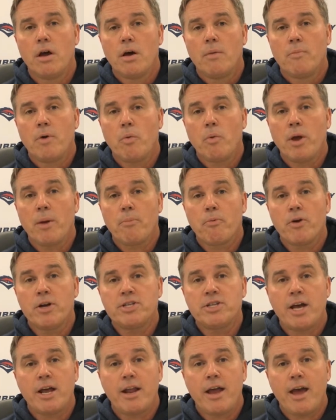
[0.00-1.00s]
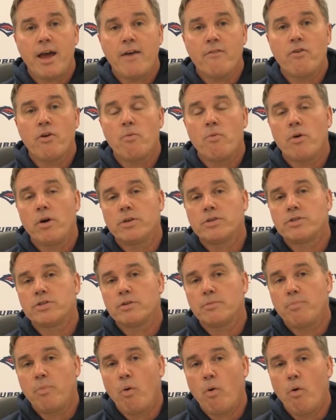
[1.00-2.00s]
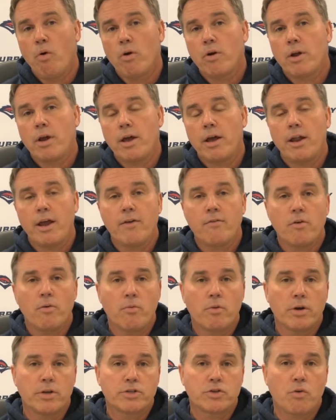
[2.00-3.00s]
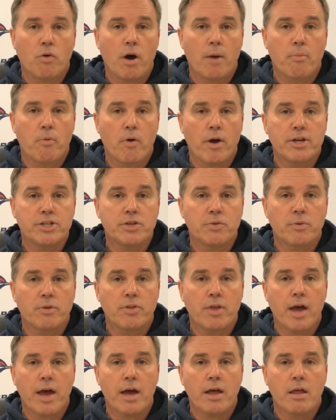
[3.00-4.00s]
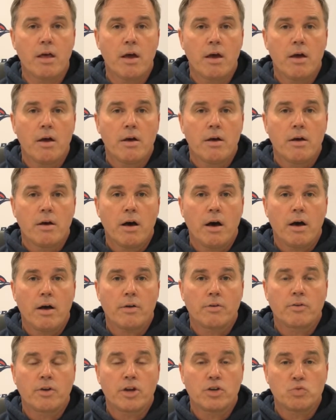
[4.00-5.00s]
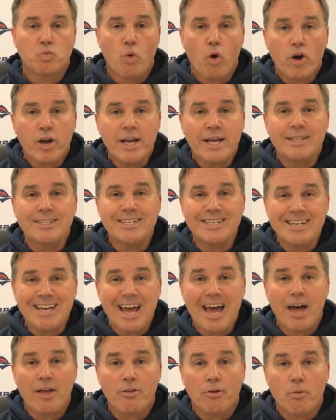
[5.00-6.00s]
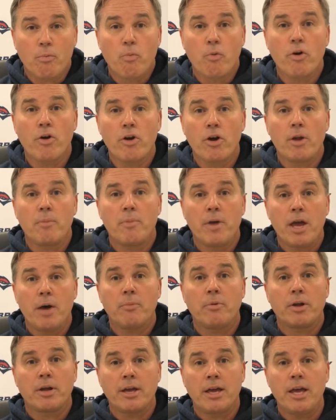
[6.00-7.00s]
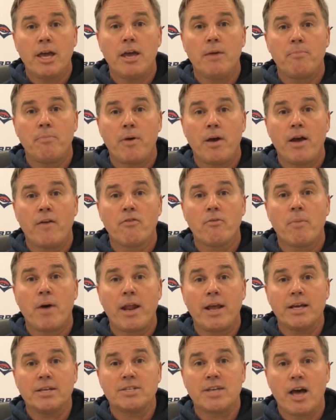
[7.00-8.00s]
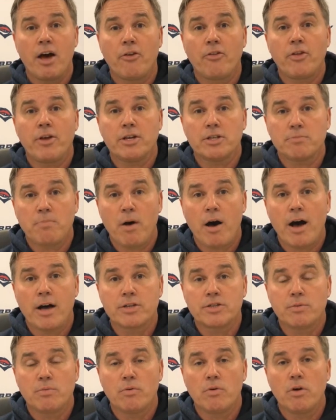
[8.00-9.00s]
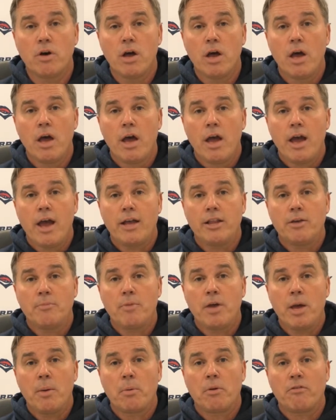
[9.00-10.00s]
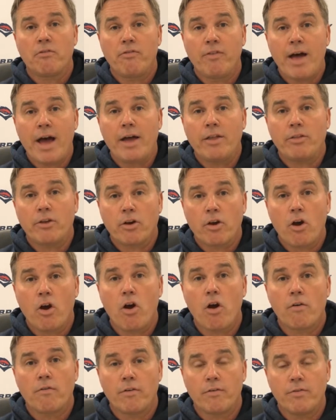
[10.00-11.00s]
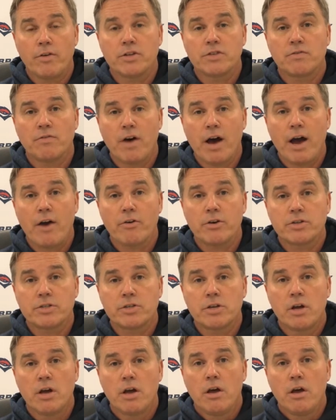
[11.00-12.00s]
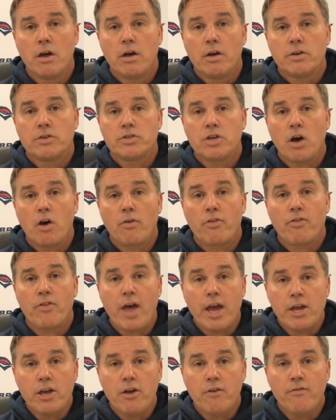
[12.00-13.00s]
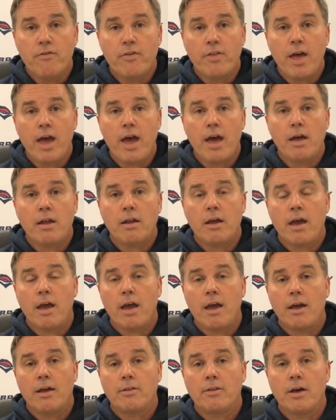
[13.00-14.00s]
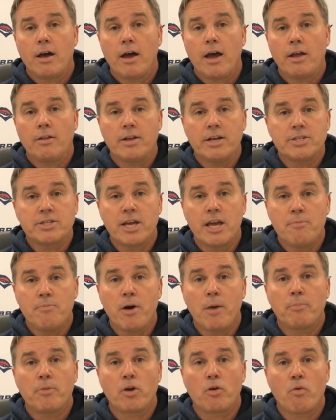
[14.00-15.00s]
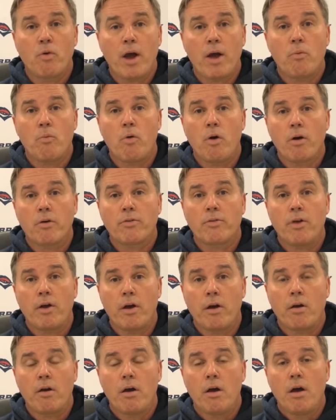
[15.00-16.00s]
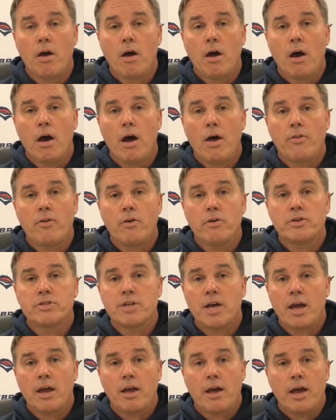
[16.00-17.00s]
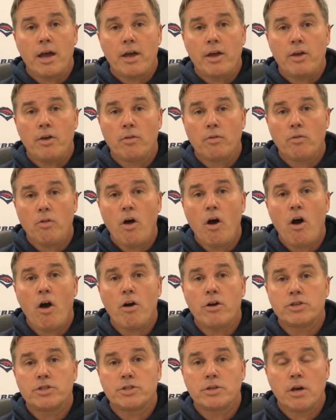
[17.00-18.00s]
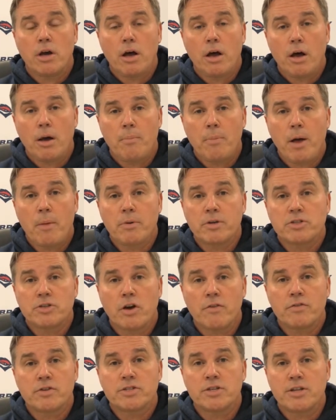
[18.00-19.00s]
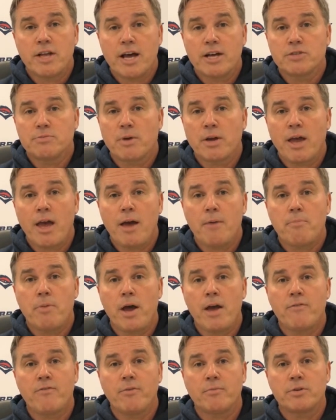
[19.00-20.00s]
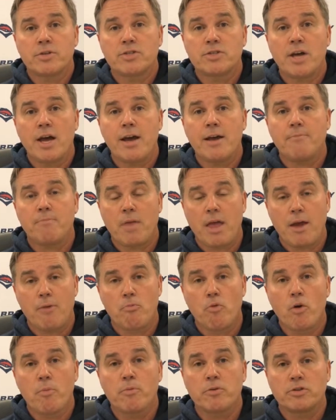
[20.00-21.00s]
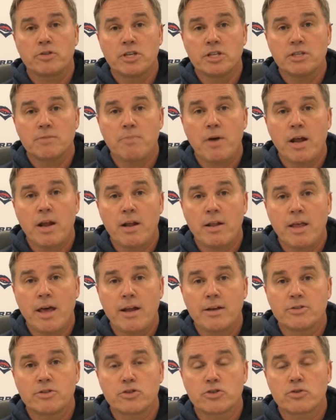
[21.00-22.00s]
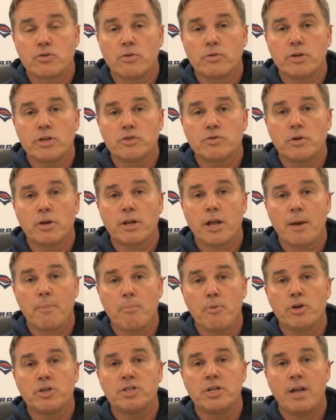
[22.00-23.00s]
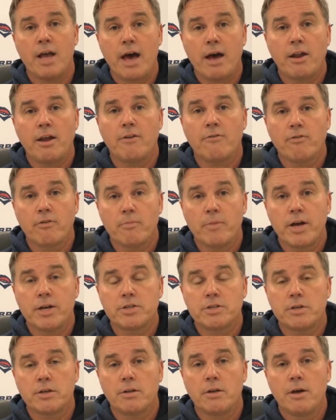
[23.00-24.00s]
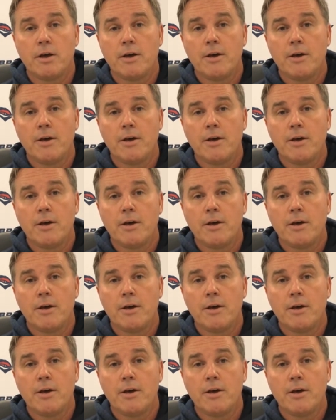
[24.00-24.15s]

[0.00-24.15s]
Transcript: But we appreciate everyone's support and everyone's cooperation with that because working together, we're going to be able to keep everybody as healthy as possible and to be able to flatten the curve of this virus. So thank you for that, and let's keep up the great work there. There is a large public service announcement campaign from the state, and we're participating in that as a school district and pushing out information